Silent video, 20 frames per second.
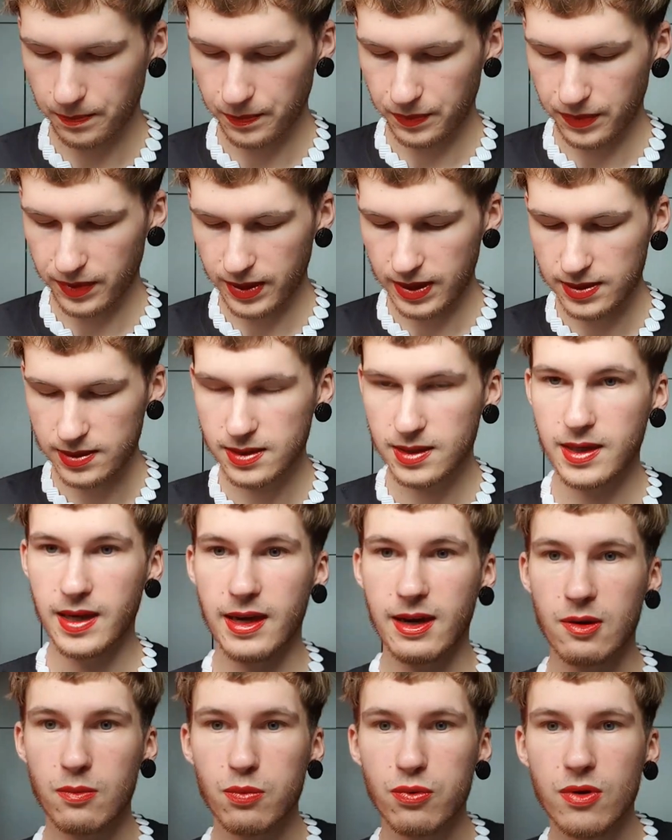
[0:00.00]
This
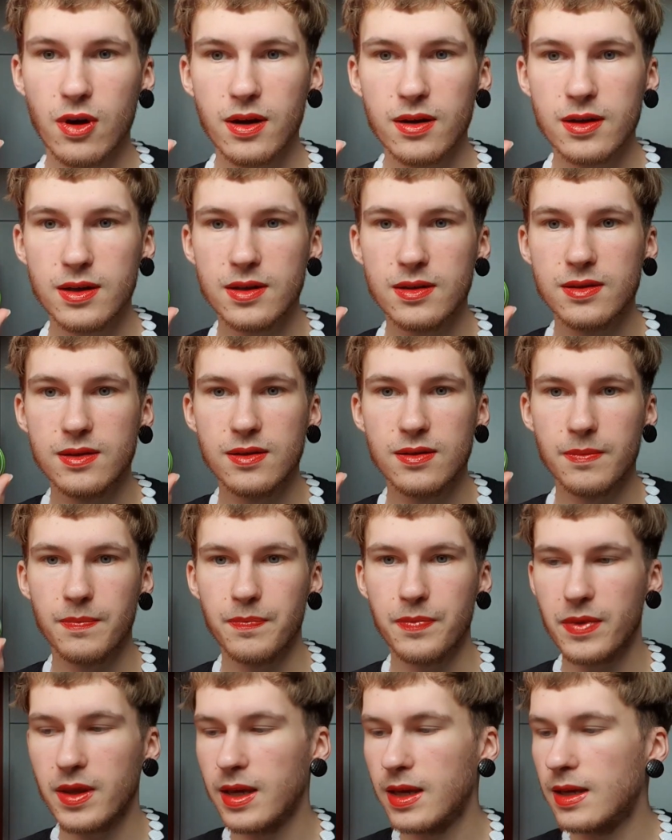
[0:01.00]
care product
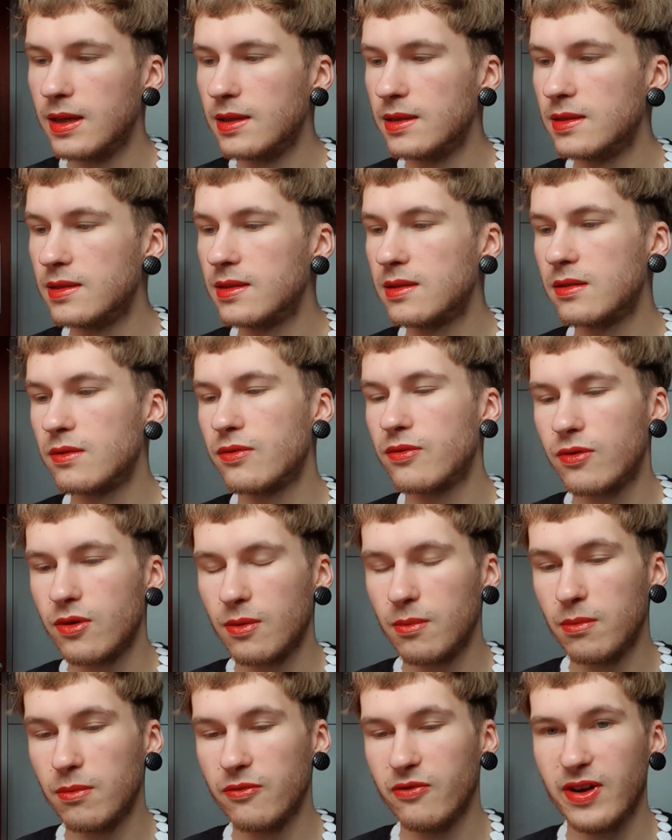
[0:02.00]
is
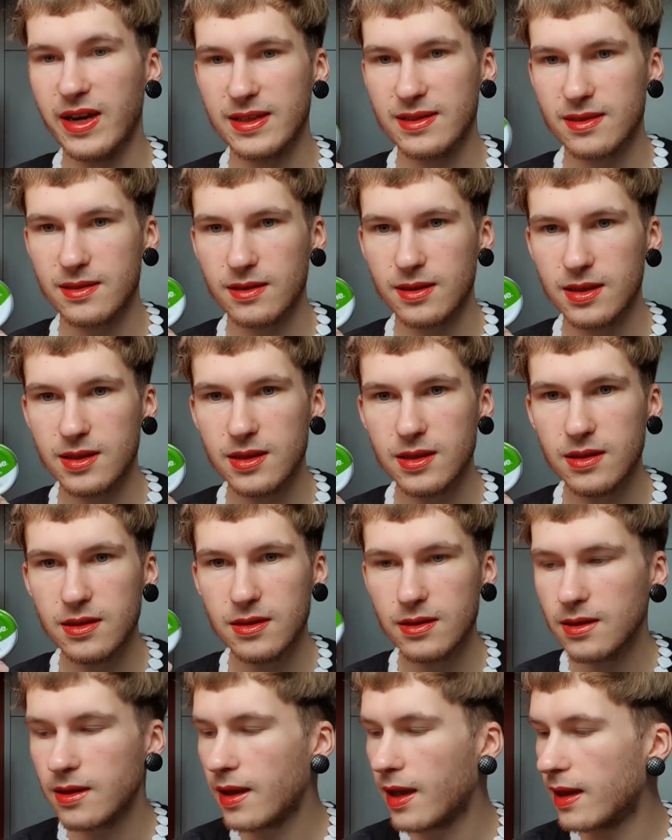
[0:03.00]
from
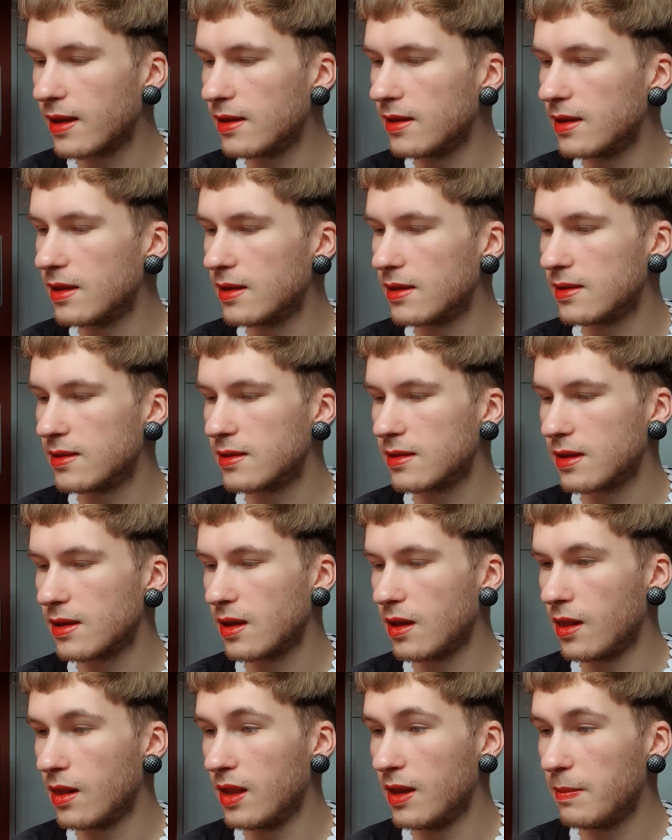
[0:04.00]
Vaseline, and it is
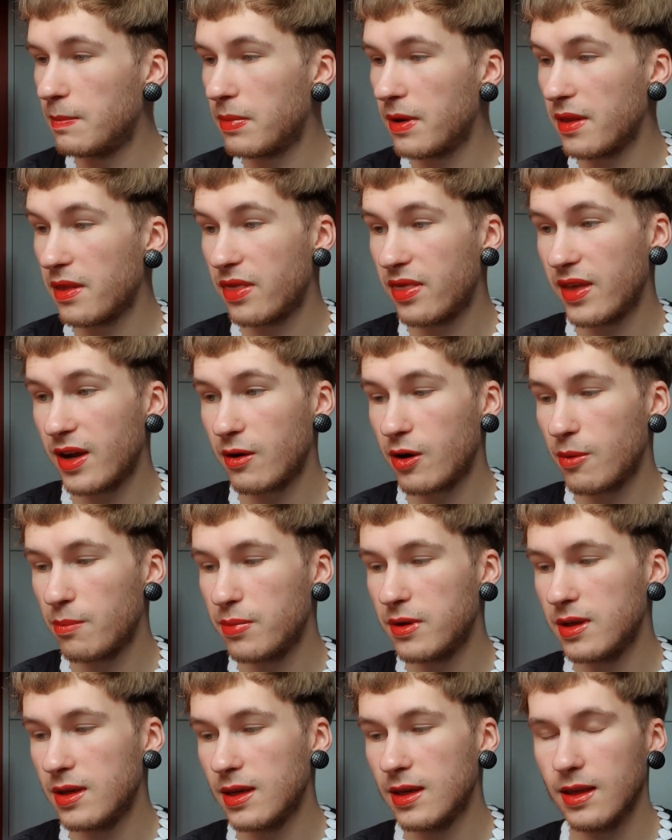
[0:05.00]
a lip
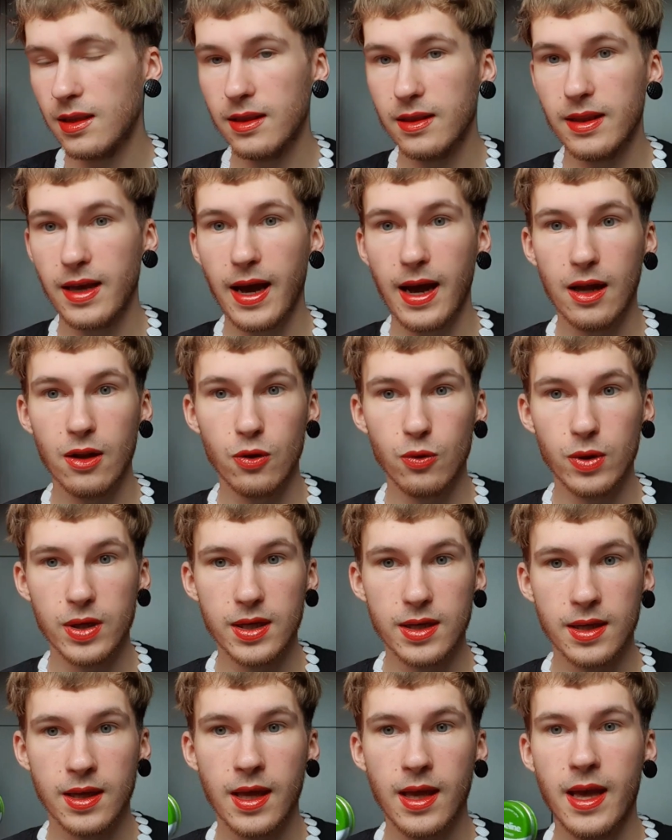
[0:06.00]
therapy in
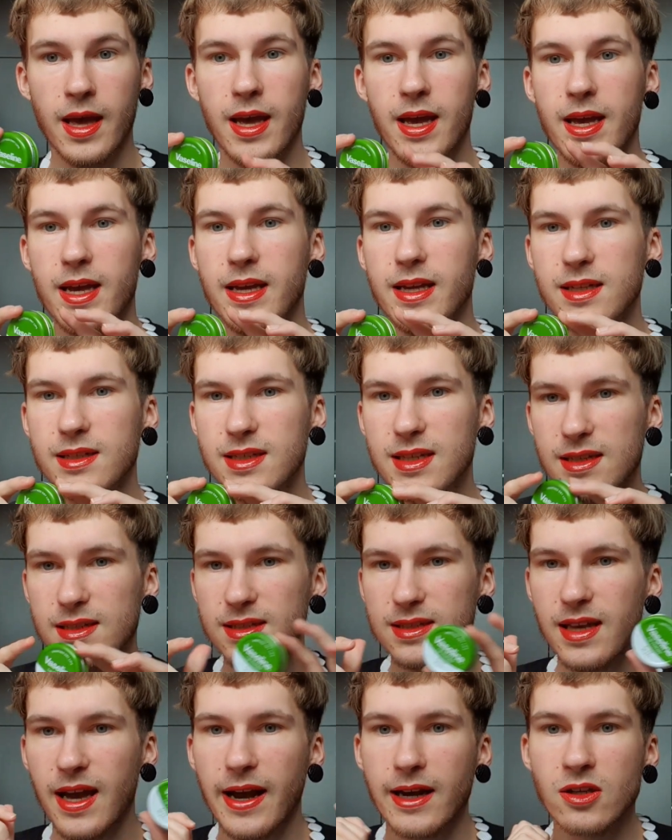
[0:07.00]
aloe.
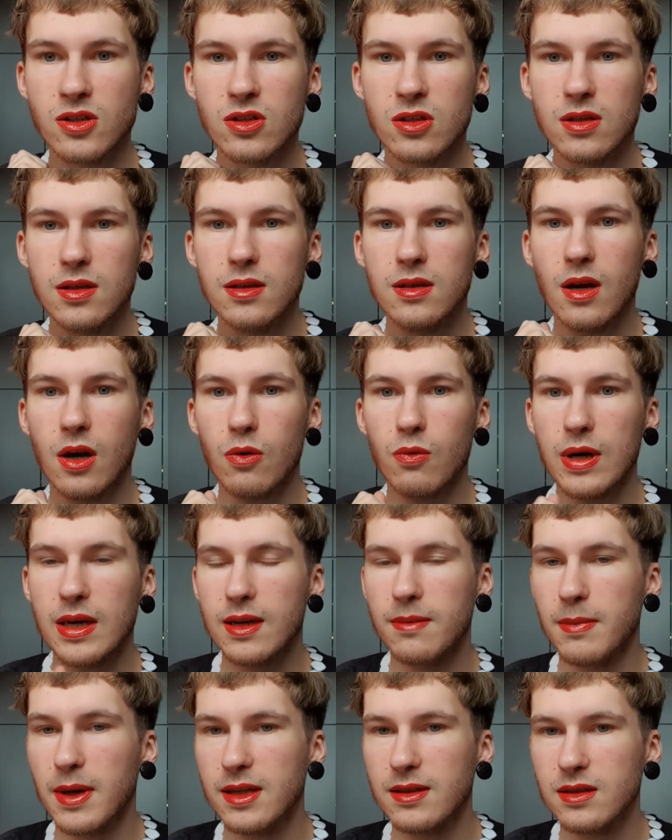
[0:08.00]
This actually got
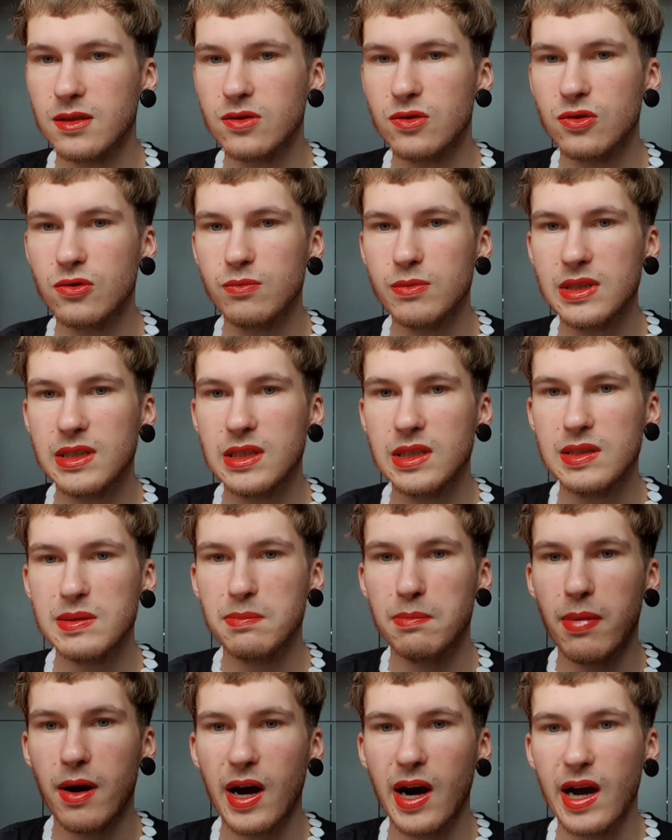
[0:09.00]
recommended to me
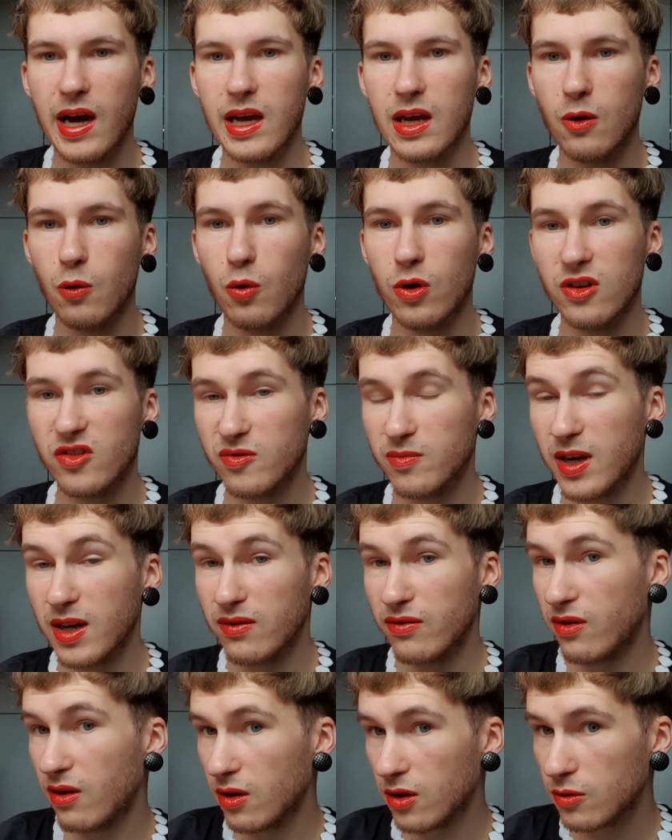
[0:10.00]
by one of my
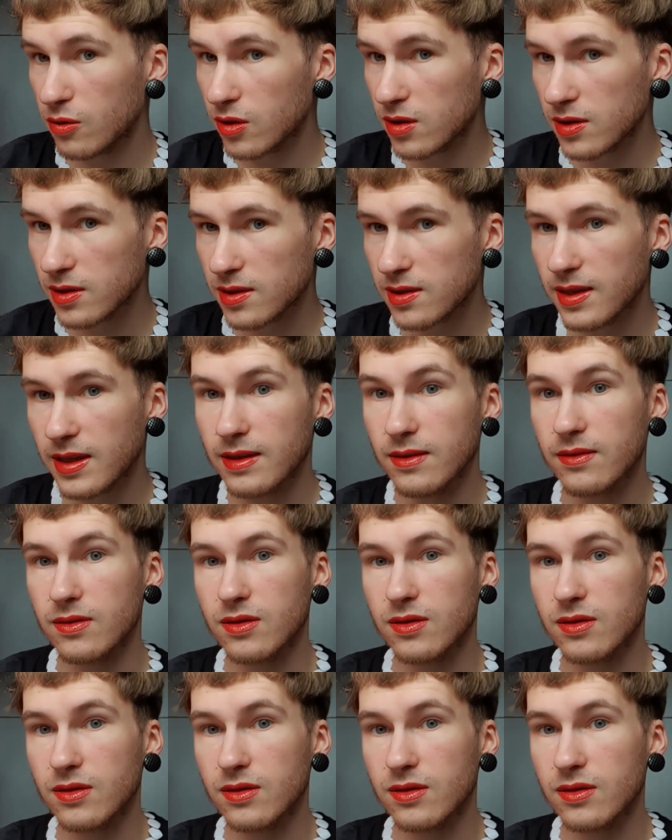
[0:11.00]
followers and